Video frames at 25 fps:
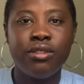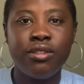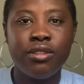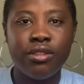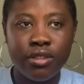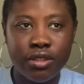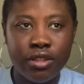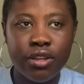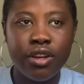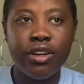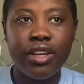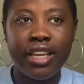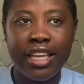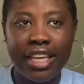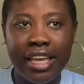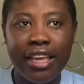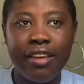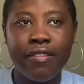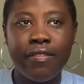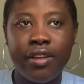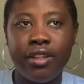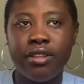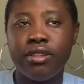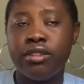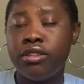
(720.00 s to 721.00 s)
to not
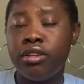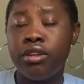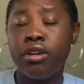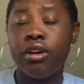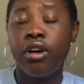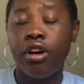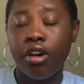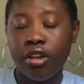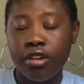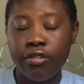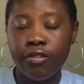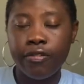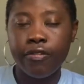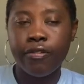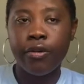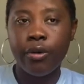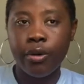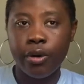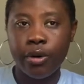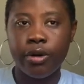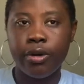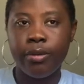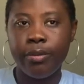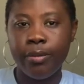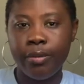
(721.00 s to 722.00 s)
give in, to not
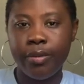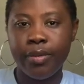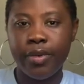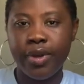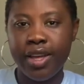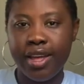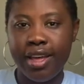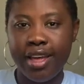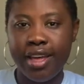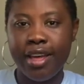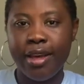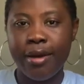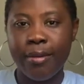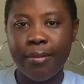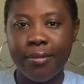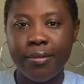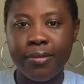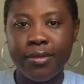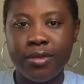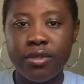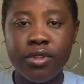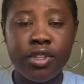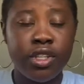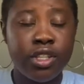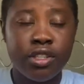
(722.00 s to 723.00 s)
conform
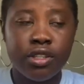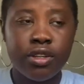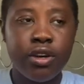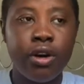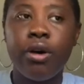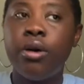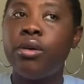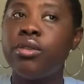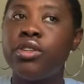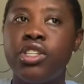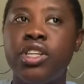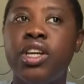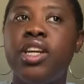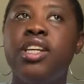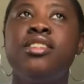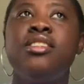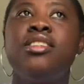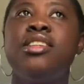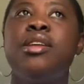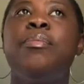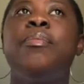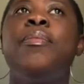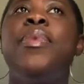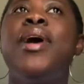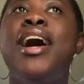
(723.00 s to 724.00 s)
to this culture, to
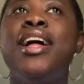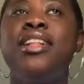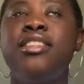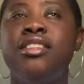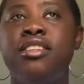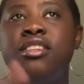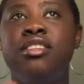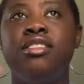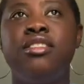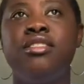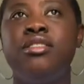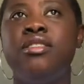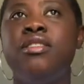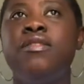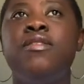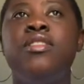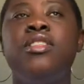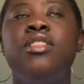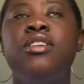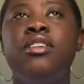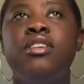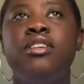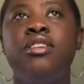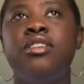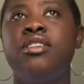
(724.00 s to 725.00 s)
the pattern
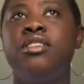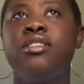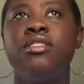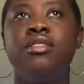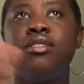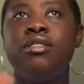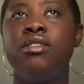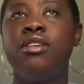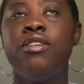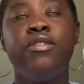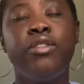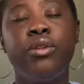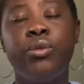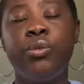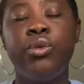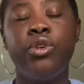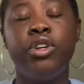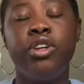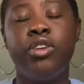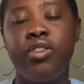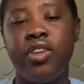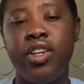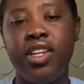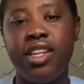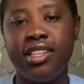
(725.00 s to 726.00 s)
of the
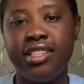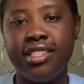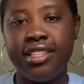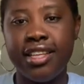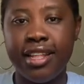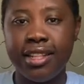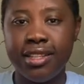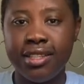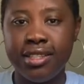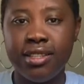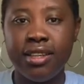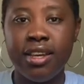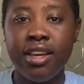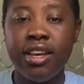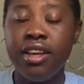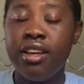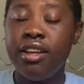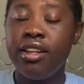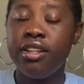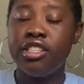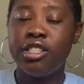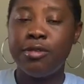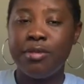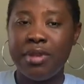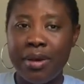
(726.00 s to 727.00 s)
world, in a sense,
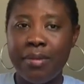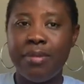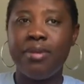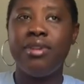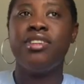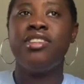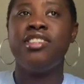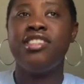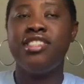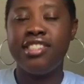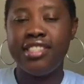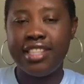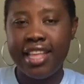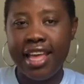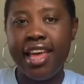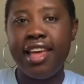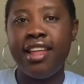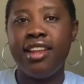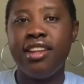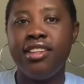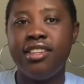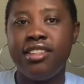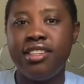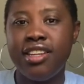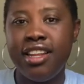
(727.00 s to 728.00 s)
to be able to
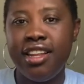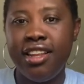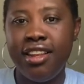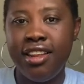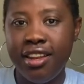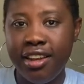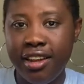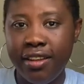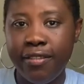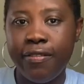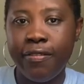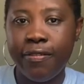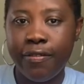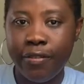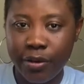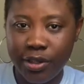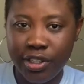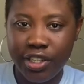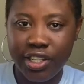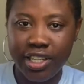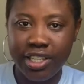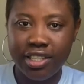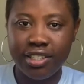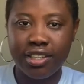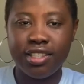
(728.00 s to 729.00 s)
stand and live for
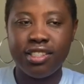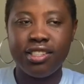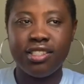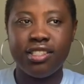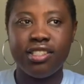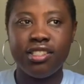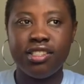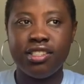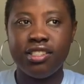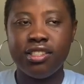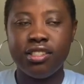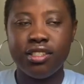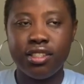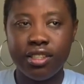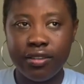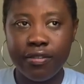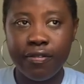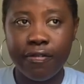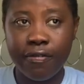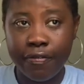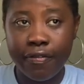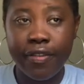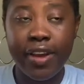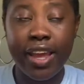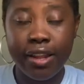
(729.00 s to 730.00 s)
Jesus
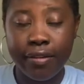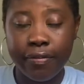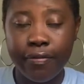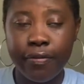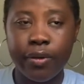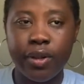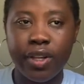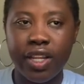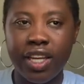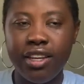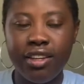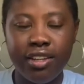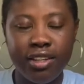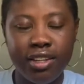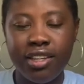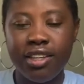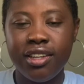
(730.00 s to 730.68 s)
faithfully